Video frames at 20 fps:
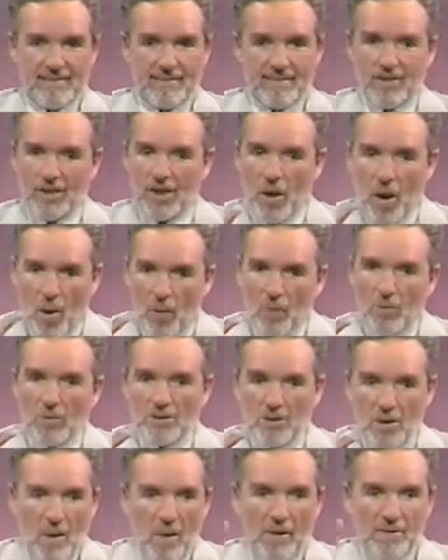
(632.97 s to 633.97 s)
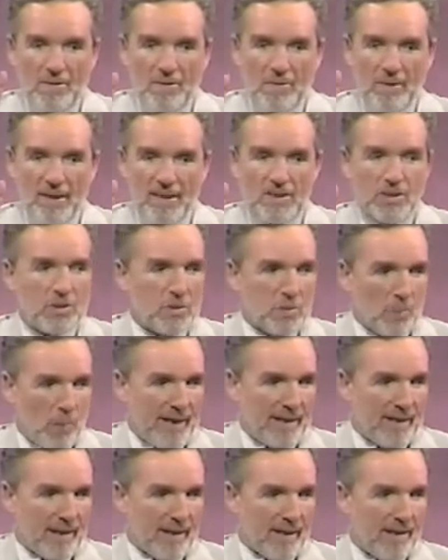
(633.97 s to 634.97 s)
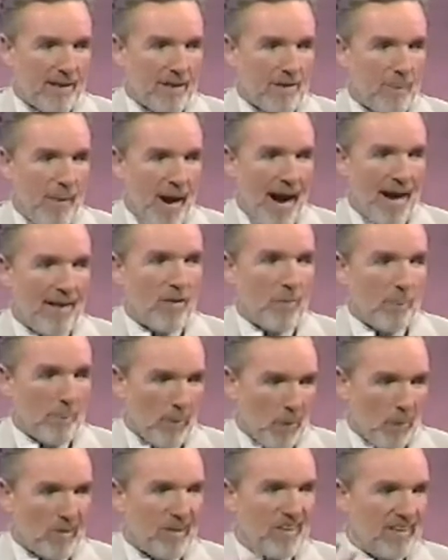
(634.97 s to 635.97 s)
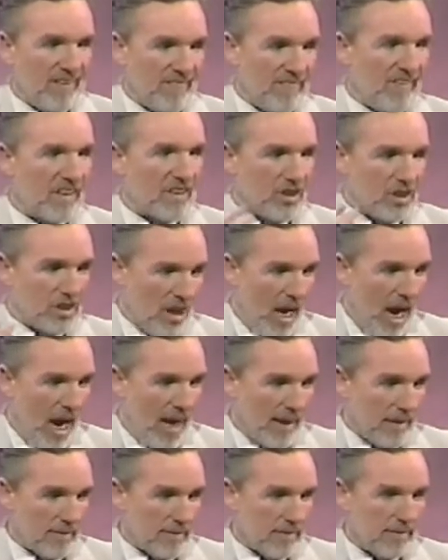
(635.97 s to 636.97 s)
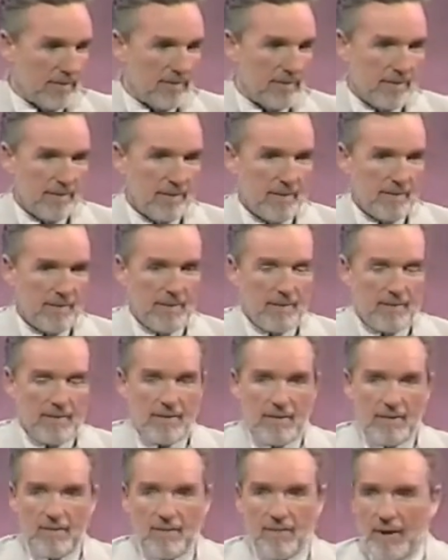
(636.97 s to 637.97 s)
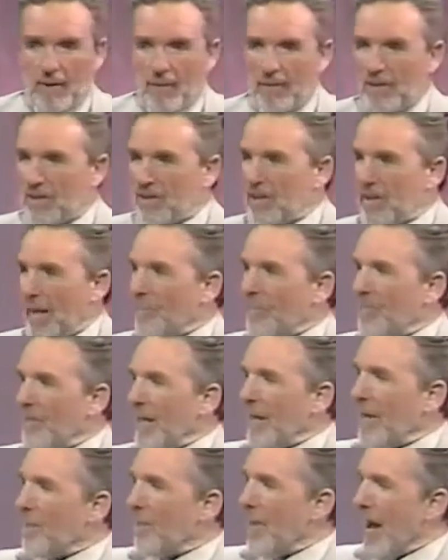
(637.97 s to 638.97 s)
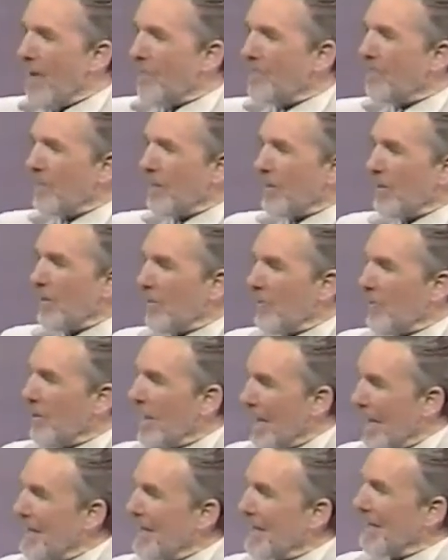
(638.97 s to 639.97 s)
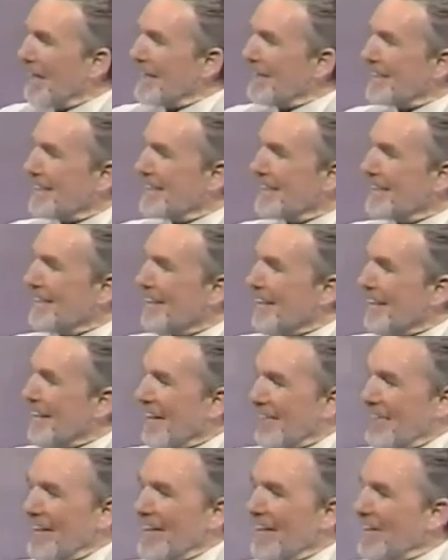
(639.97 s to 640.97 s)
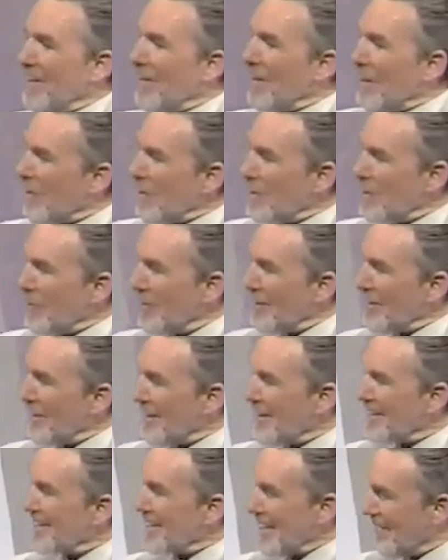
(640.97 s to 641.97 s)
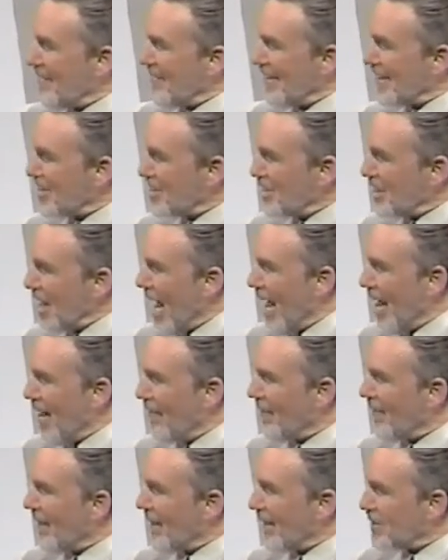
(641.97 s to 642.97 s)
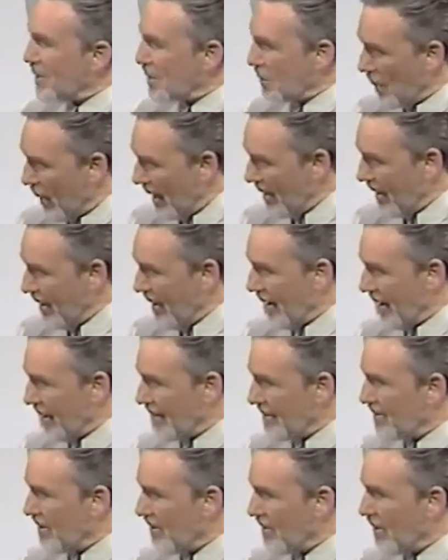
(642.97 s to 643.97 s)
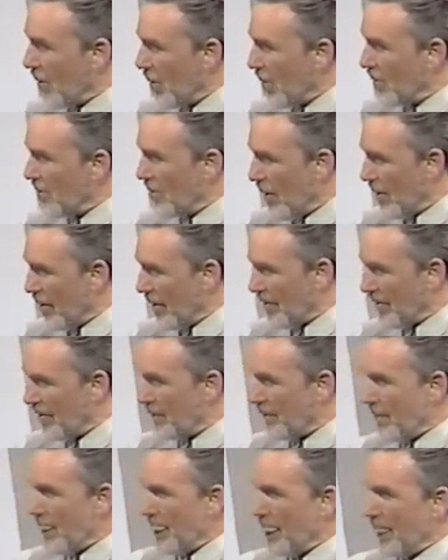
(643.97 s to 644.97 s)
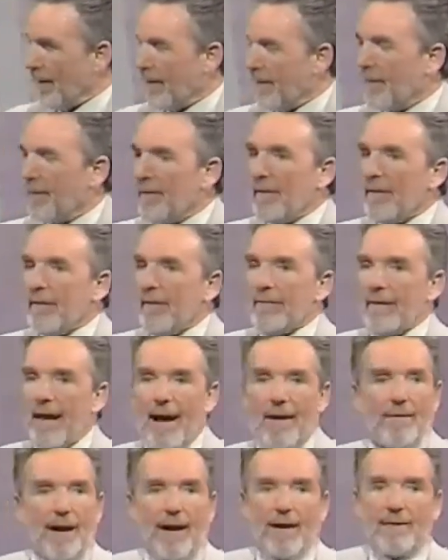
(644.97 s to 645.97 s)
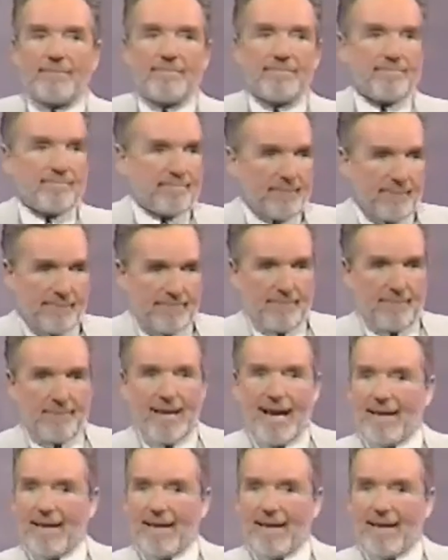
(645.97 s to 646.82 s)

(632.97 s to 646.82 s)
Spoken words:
The old order is threatened by the birth of this child. There is something about the uniqueness and the unusualness of this child that is threatening to the old order. Now, I